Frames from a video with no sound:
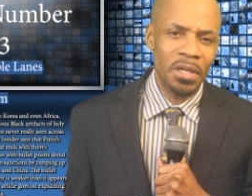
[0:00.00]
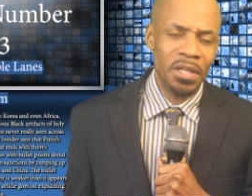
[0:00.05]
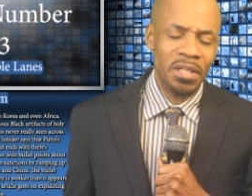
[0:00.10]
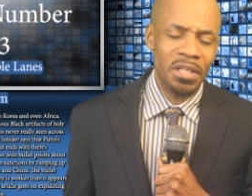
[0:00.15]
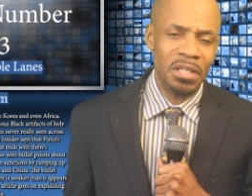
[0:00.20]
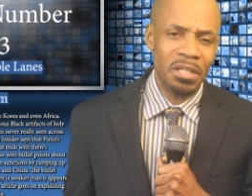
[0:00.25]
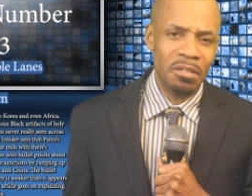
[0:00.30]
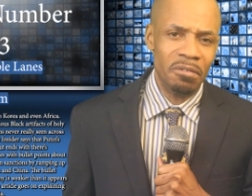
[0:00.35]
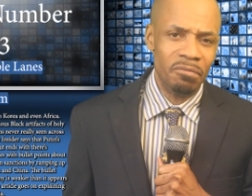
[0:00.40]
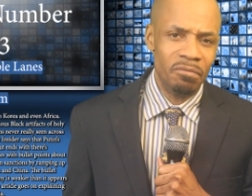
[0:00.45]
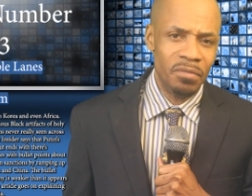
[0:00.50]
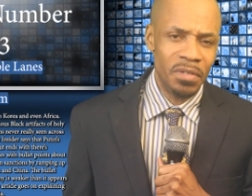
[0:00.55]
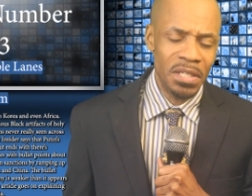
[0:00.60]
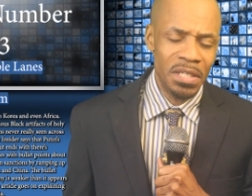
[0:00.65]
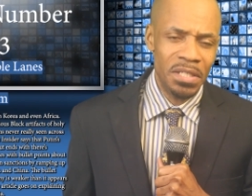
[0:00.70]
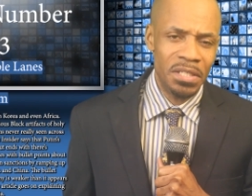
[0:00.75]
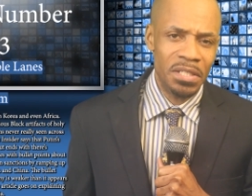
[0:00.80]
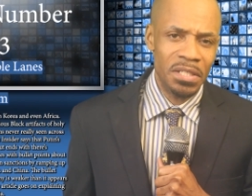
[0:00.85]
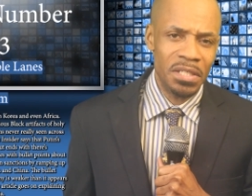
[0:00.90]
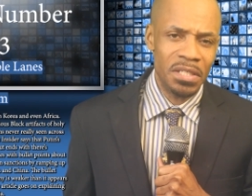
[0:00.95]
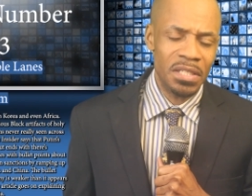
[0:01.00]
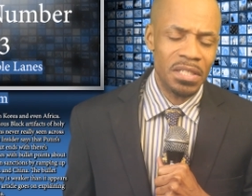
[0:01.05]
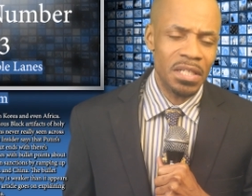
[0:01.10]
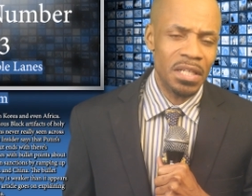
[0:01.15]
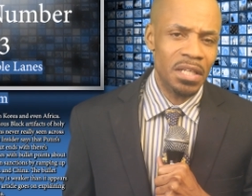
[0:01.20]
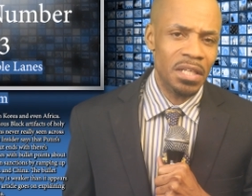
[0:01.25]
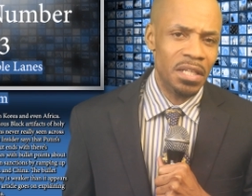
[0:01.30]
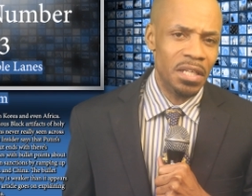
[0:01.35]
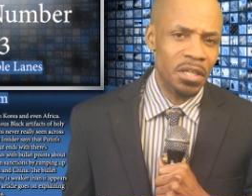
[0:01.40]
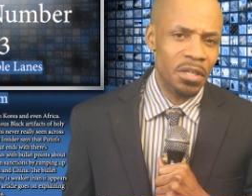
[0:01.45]
and their vengeance
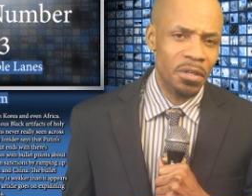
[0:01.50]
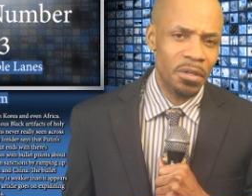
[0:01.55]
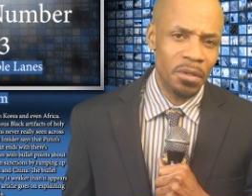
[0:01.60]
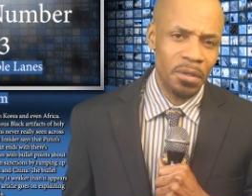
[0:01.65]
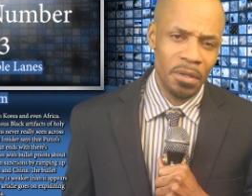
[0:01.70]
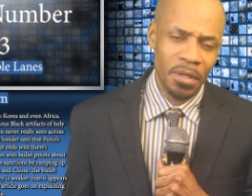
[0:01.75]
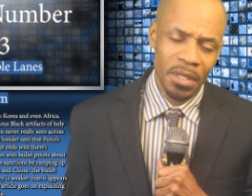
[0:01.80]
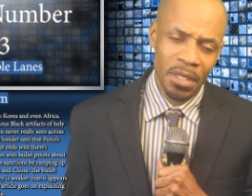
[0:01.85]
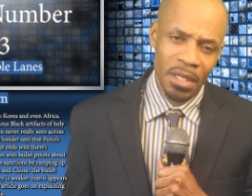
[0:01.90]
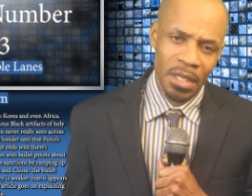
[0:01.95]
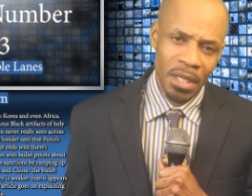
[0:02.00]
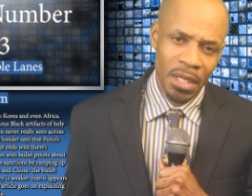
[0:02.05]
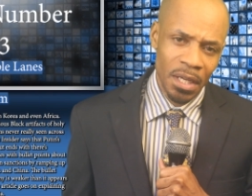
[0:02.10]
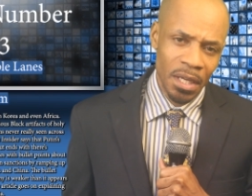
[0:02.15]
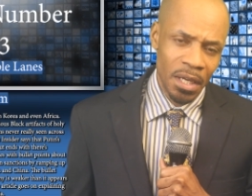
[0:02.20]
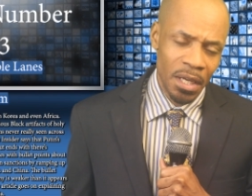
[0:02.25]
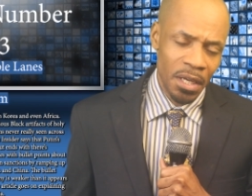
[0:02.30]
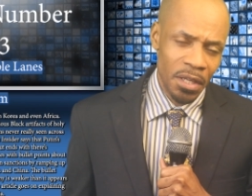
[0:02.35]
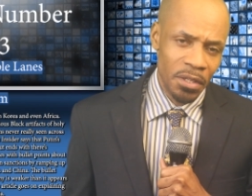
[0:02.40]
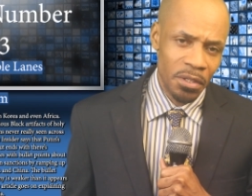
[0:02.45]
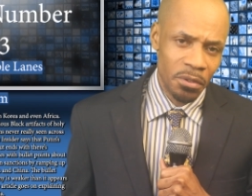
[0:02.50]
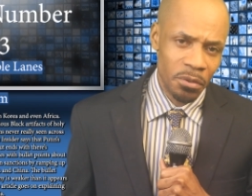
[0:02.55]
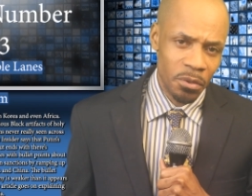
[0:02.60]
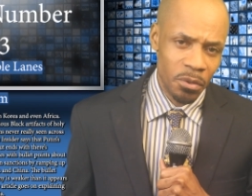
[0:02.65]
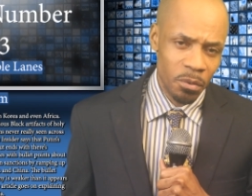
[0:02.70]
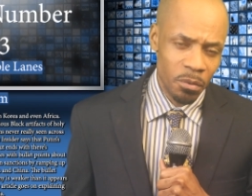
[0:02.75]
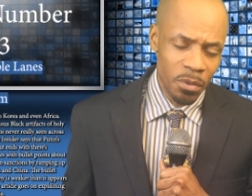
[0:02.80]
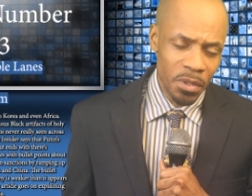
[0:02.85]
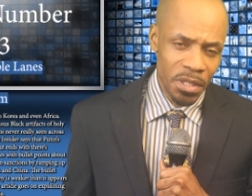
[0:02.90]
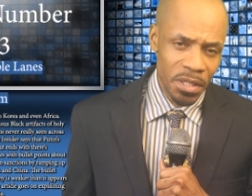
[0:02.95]
and their their
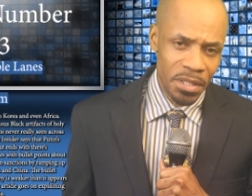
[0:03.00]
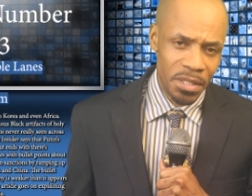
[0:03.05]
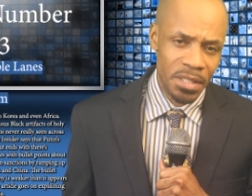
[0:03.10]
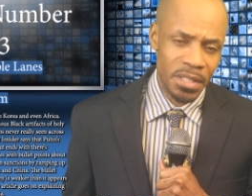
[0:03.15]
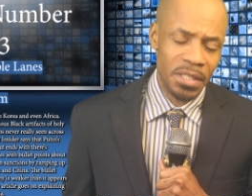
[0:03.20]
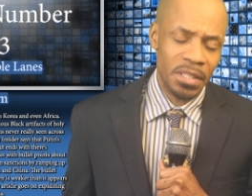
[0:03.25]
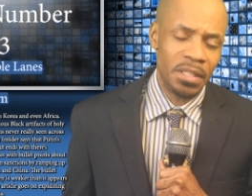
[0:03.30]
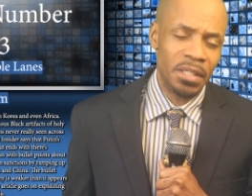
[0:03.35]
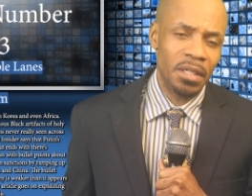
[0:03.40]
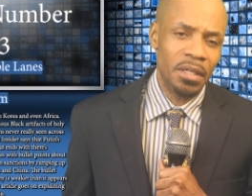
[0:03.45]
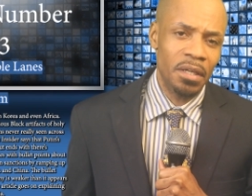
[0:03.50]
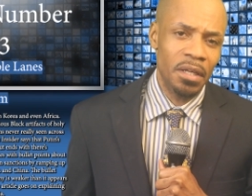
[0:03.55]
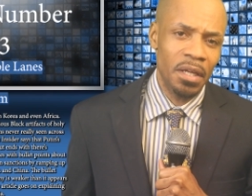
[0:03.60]
grit,